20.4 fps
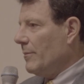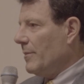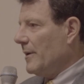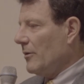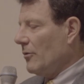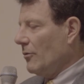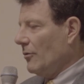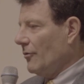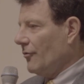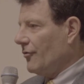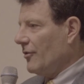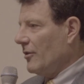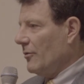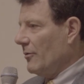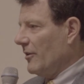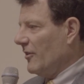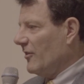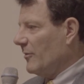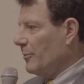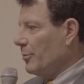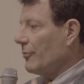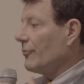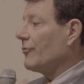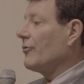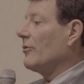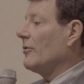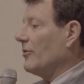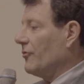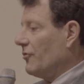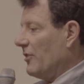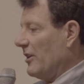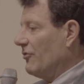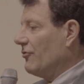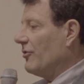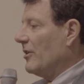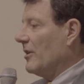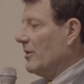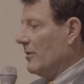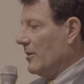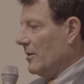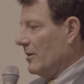but also his
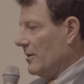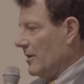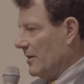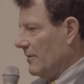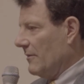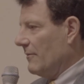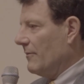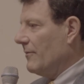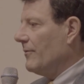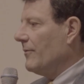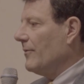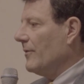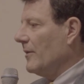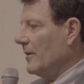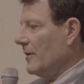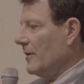personalization of